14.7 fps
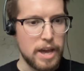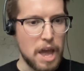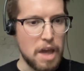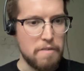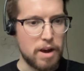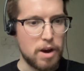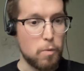
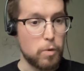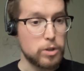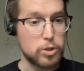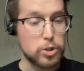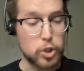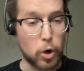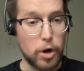if I
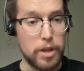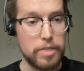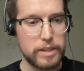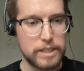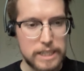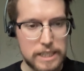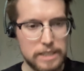want to join
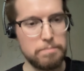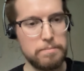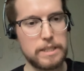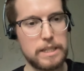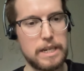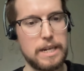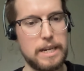the
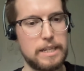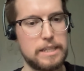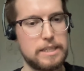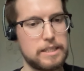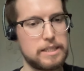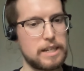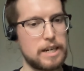team
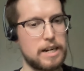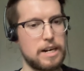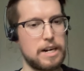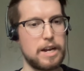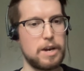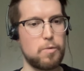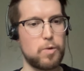and
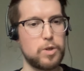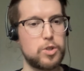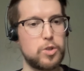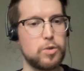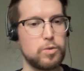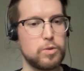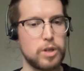I want
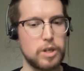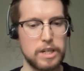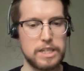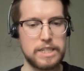to